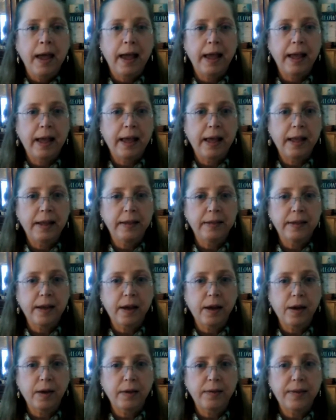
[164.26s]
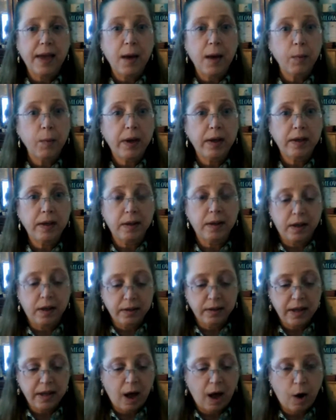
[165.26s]
And that way,
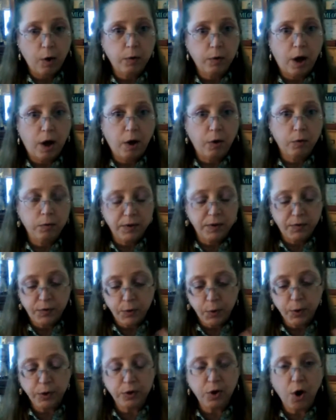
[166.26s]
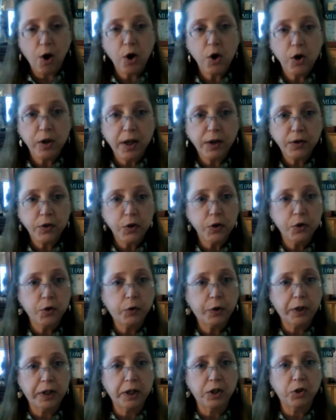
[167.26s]
yeah, if you're a doll collector,
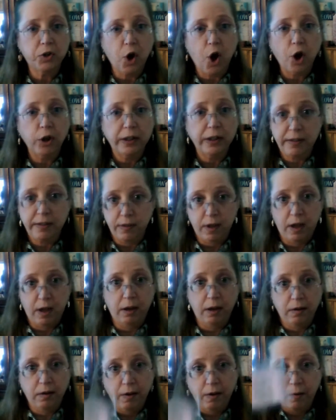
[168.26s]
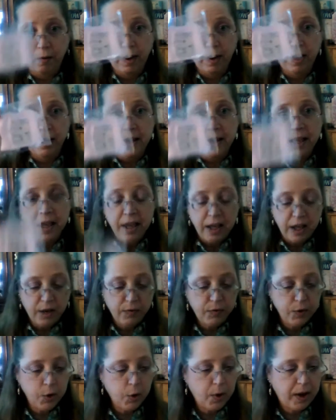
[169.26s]
you'll get a dolly thing, all right?
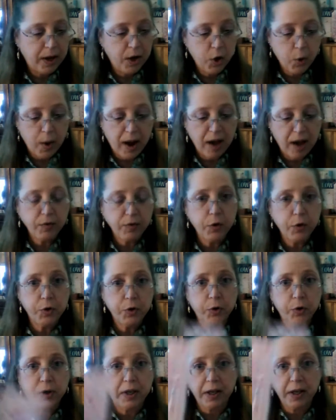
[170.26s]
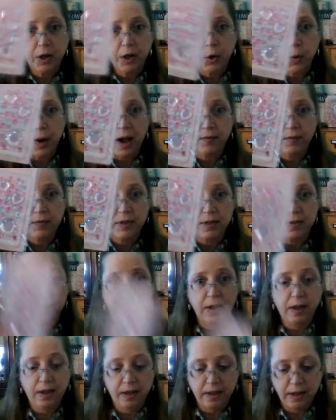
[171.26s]
If you're a crafter, you'll get a crafty
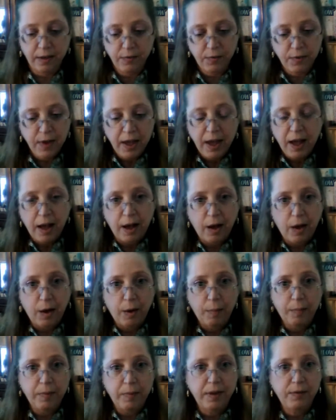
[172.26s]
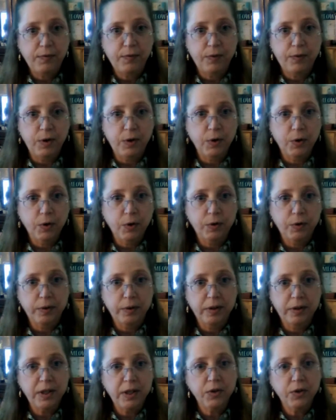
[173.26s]
thing. If you're
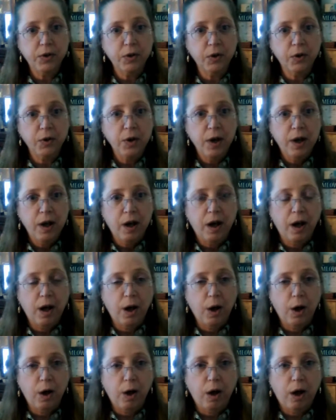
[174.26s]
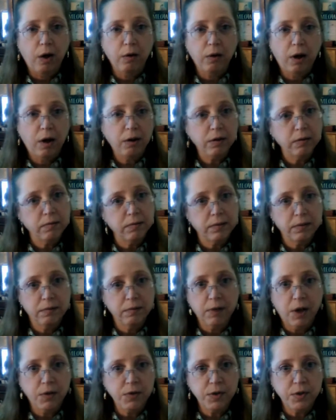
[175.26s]
neither, I'll
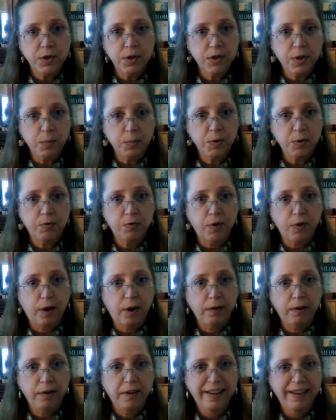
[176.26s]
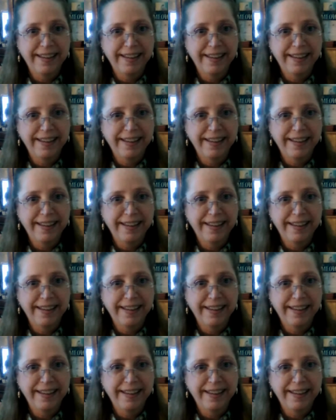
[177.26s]
send you something fun.